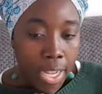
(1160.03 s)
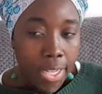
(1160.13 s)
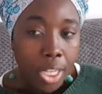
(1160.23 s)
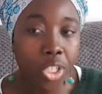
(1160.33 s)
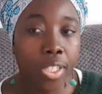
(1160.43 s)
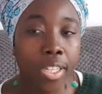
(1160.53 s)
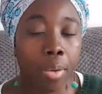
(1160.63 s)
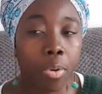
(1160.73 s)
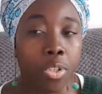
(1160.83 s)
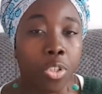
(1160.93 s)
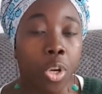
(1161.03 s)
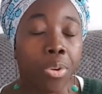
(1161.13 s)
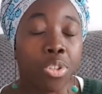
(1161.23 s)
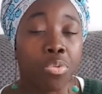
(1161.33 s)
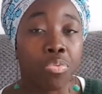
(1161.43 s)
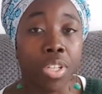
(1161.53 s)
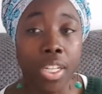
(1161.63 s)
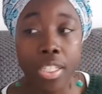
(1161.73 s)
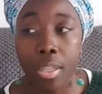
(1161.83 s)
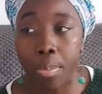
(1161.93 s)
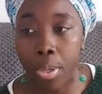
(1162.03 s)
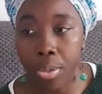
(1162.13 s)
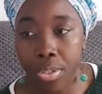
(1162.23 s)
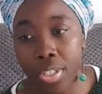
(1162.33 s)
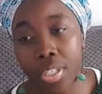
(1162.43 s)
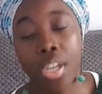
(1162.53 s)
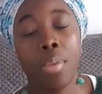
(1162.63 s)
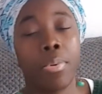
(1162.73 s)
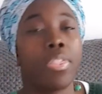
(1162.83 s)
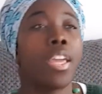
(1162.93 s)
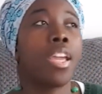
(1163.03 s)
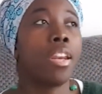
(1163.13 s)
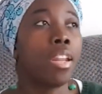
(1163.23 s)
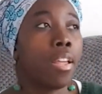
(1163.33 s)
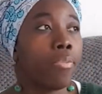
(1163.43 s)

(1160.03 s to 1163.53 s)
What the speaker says: Initially, I wasn't going to read the post, but then,